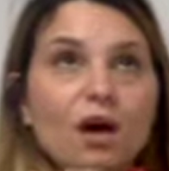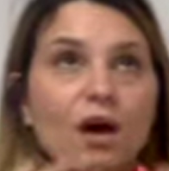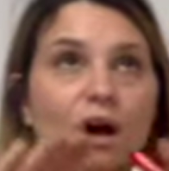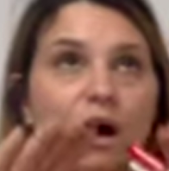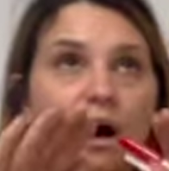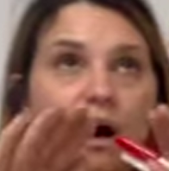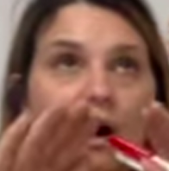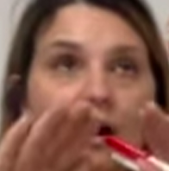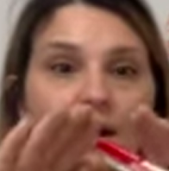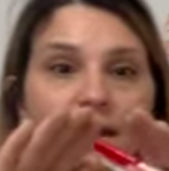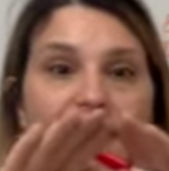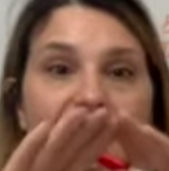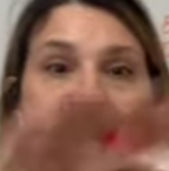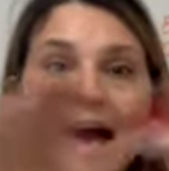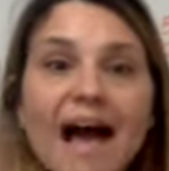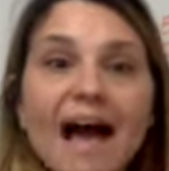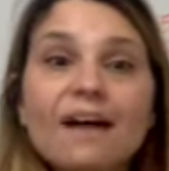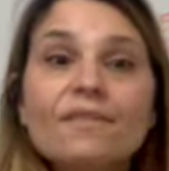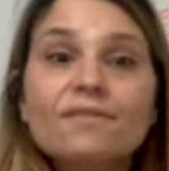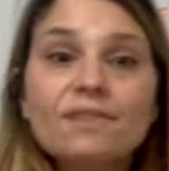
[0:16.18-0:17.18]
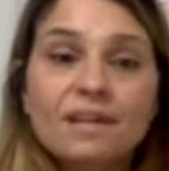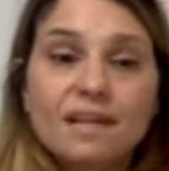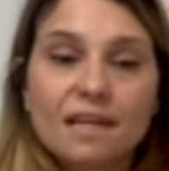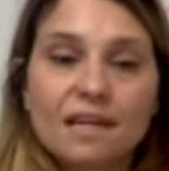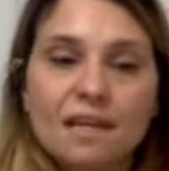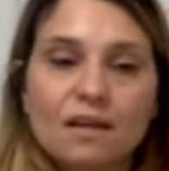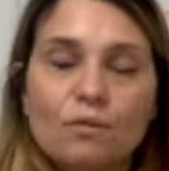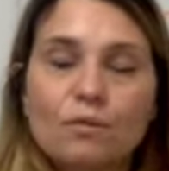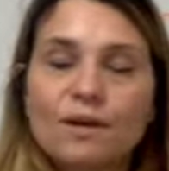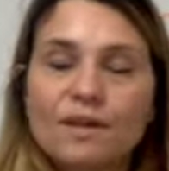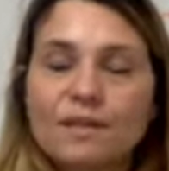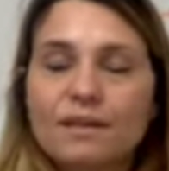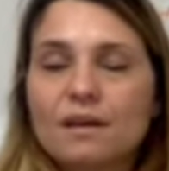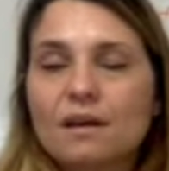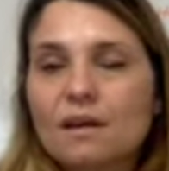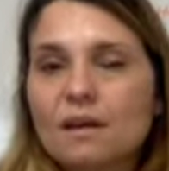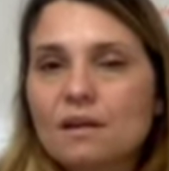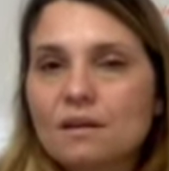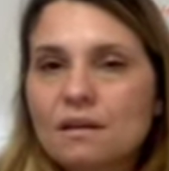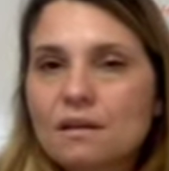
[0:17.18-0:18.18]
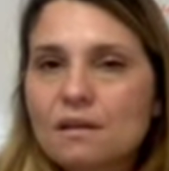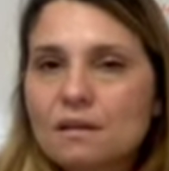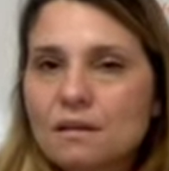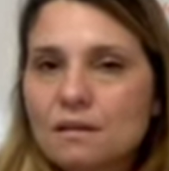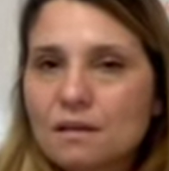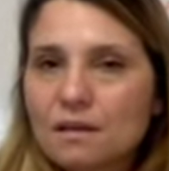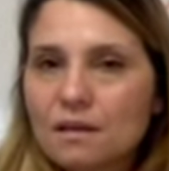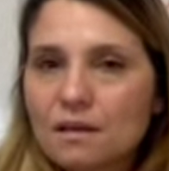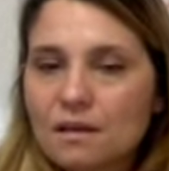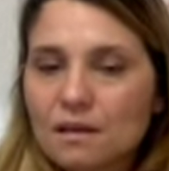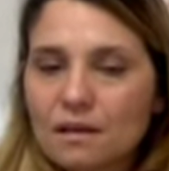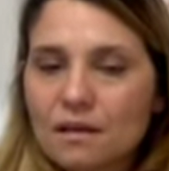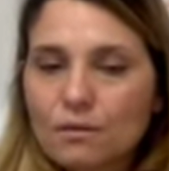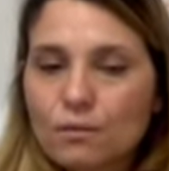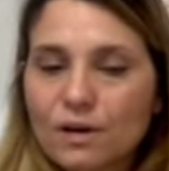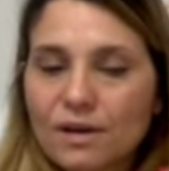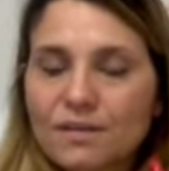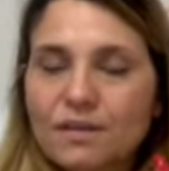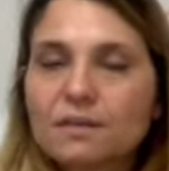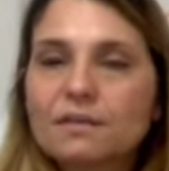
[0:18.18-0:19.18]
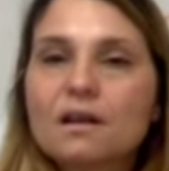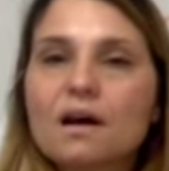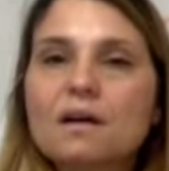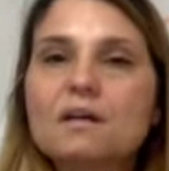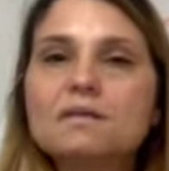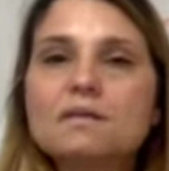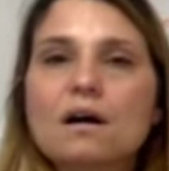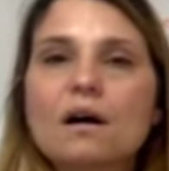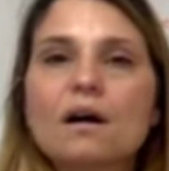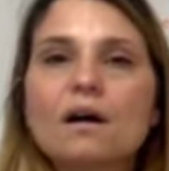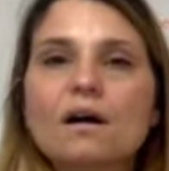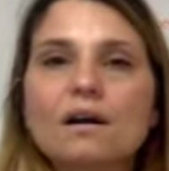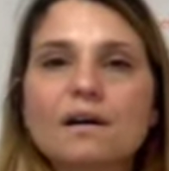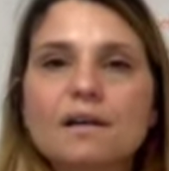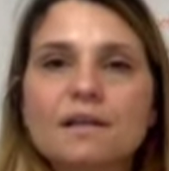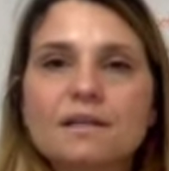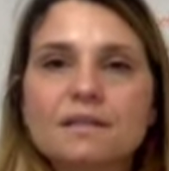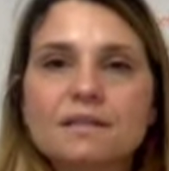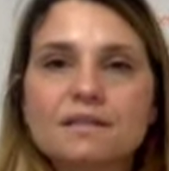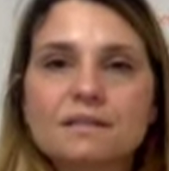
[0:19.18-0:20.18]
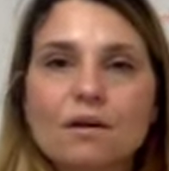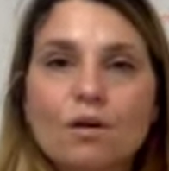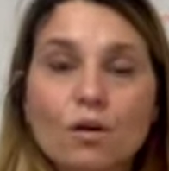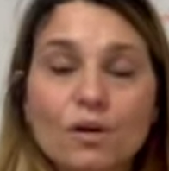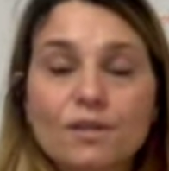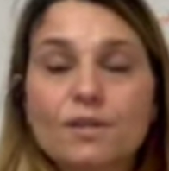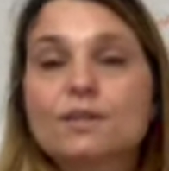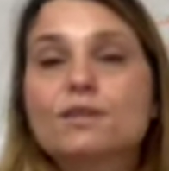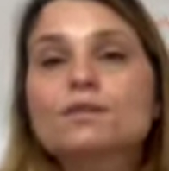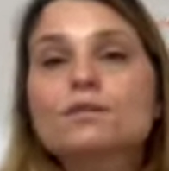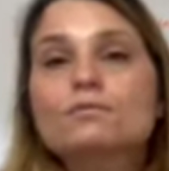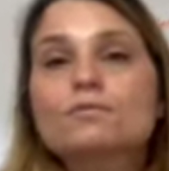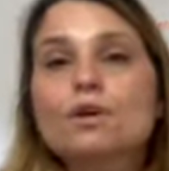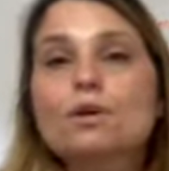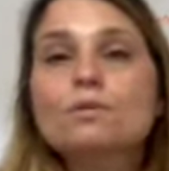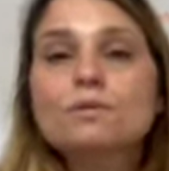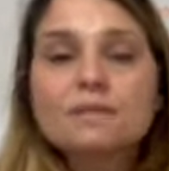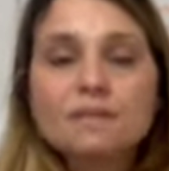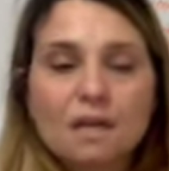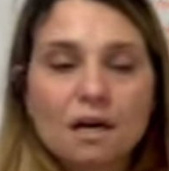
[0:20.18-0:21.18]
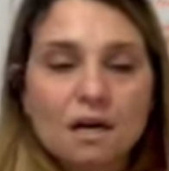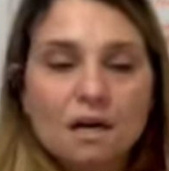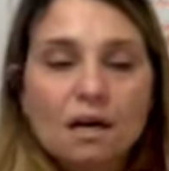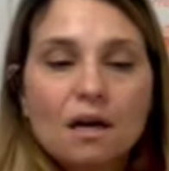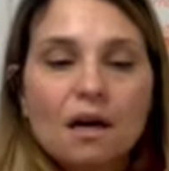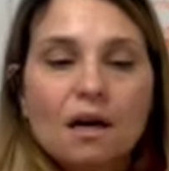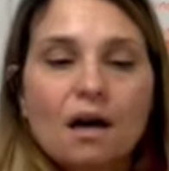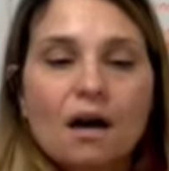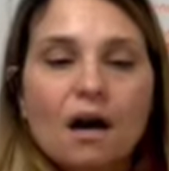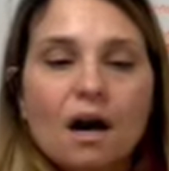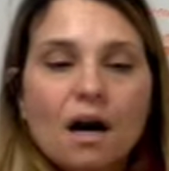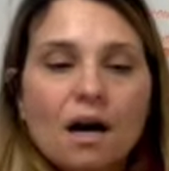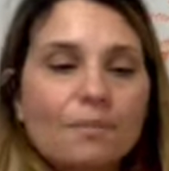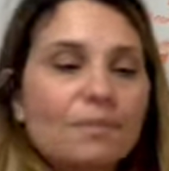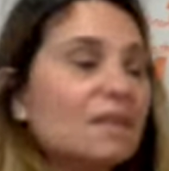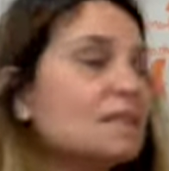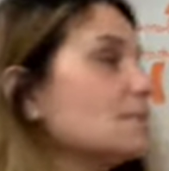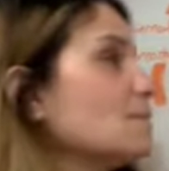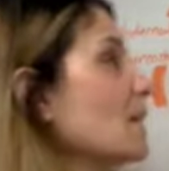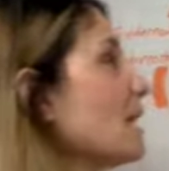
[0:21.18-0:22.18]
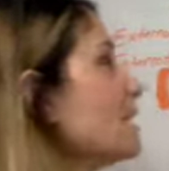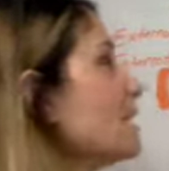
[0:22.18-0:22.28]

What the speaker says: our cavity within where the lungs are or the serosa is made